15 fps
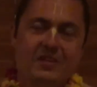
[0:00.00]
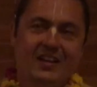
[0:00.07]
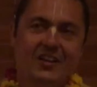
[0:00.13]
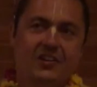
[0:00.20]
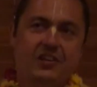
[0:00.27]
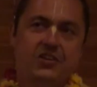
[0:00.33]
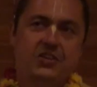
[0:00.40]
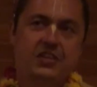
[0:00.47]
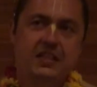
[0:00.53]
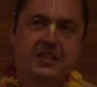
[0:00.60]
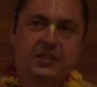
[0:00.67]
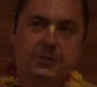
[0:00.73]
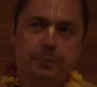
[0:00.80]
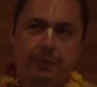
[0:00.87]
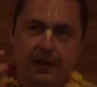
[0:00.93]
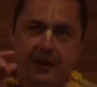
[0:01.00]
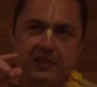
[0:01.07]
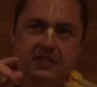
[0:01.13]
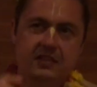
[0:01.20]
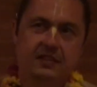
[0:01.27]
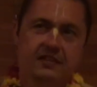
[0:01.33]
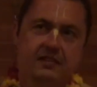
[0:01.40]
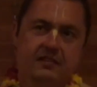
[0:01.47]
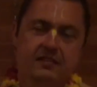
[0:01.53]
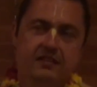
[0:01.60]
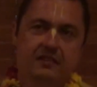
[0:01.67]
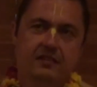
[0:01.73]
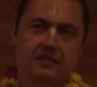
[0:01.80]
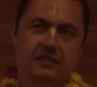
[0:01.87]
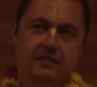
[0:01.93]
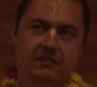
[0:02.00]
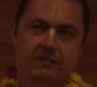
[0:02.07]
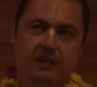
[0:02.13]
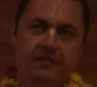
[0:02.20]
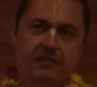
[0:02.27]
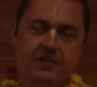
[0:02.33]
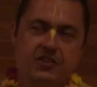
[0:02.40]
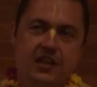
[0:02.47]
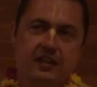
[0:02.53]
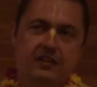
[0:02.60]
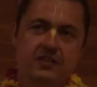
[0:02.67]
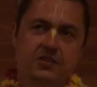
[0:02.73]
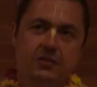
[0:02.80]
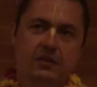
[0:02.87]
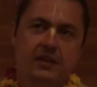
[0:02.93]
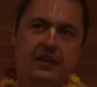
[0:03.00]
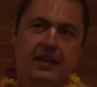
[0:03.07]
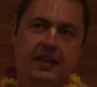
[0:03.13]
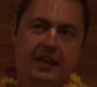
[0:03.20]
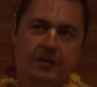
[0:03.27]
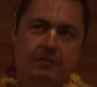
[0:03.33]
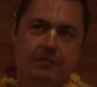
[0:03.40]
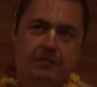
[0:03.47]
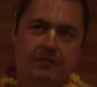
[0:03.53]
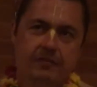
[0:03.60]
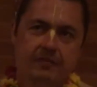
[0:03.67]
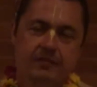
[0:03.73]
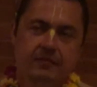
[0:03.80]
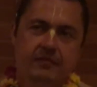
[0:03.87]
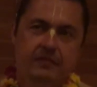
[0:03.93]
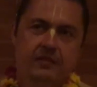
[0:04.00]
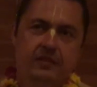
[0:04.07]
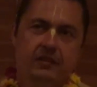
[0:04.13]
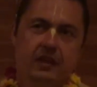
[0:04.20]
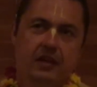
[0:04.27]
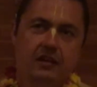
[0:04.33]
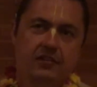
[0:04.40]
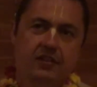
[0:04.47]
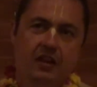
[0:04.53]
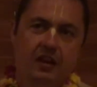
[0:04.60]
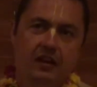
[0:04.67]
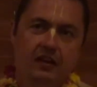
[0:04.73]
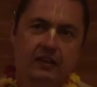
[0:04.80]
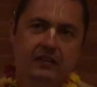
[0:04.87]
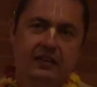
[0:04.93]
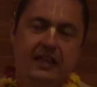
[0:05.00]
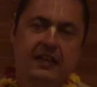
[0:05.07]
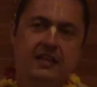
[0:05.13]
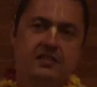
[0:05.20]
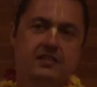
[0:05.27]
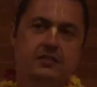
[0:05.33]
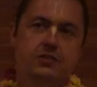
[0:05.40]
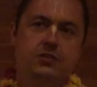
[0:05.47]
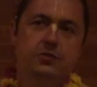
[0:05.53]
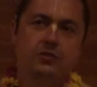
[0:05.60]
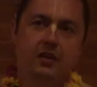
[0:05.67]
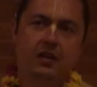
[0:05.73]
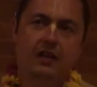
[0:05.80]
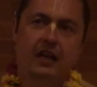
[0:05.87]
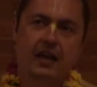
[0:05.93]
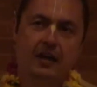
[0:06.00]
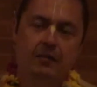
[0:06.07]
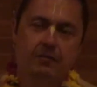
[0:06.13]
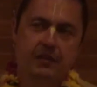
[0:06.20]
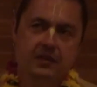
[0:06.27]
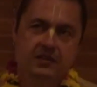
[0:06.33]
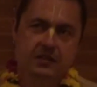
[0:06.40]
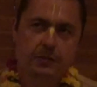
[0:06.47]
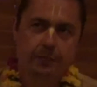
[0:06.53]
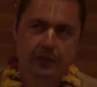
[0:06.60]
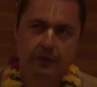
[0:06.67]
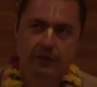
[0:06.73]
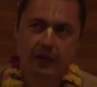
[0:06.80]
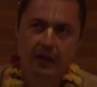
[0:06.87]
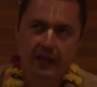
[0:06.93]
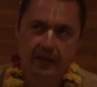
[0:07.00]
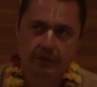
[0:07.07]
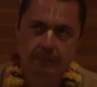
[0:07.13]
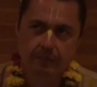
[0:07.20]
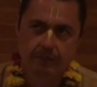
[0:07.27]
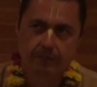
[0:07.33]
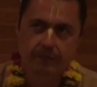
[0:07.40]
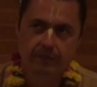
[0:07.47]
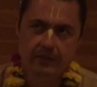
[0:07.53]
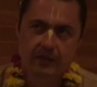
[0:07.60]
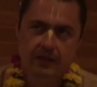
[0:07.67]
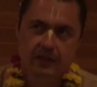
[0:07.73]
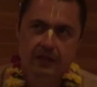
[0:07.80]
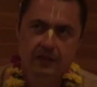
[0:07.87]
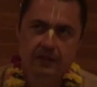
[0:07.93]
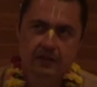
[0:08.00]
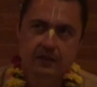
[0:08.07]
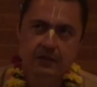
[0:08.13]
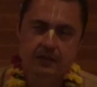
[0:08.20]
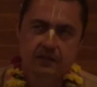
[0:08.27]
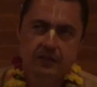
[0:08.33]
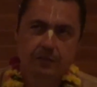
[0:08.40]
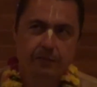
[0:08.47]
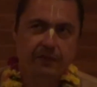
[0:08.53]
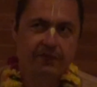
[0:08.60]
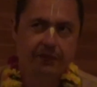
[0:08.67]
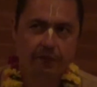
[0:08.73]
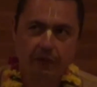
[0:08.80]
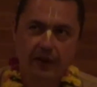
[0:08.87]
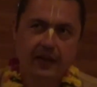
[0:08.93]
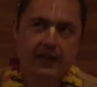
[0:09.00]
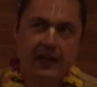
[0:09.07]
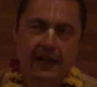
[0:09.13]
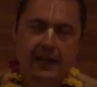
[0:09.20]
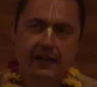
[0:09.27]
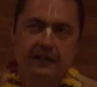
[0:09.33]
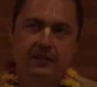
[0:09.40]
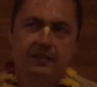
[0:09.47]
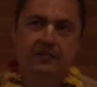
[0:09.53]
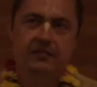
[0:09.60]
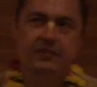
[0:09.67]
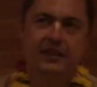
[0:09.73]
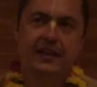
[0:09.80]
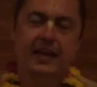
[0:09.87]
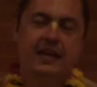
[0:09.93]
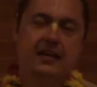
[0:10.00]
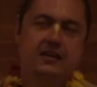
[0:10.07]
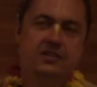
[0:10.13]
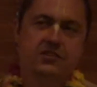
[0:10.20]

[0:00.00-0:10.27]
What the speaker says: Krishna is present, when we chant his holy name on our tongue, that is Shuddhanam, that's the pure name. So before that, we cannot